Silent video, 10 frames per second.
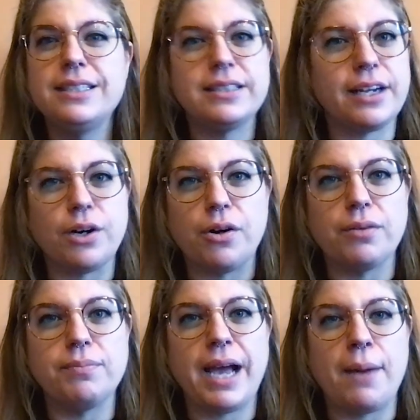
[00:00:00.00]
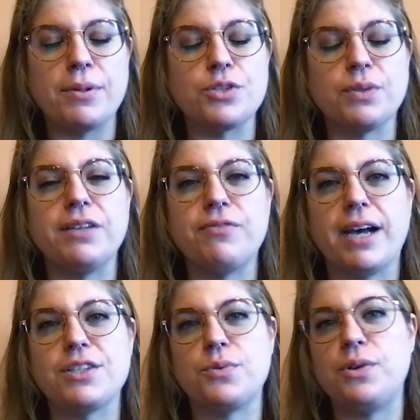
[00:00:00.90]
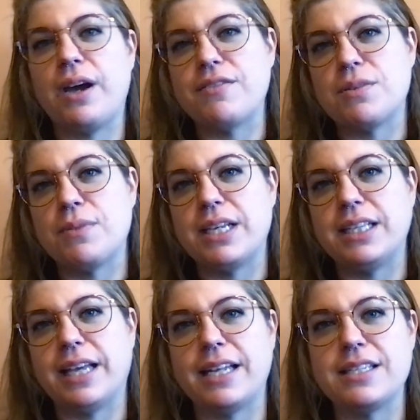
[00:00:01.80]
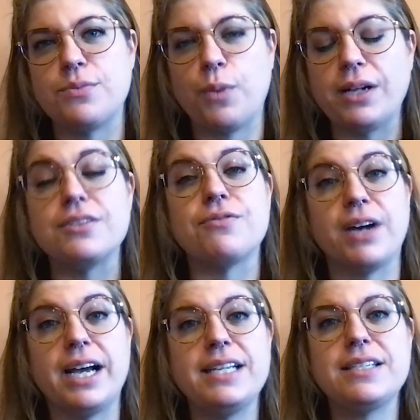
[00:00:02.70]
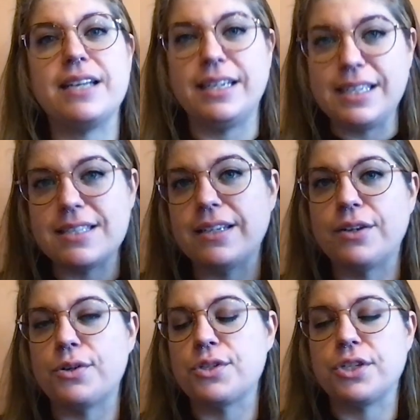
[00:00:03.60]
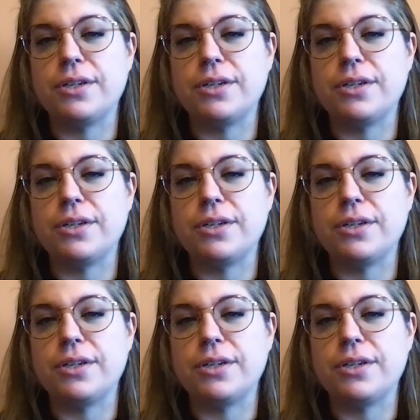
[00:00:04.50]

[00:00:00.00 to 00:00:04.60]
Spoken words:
That all happens really fast when you have something that's well-defined and easily understood.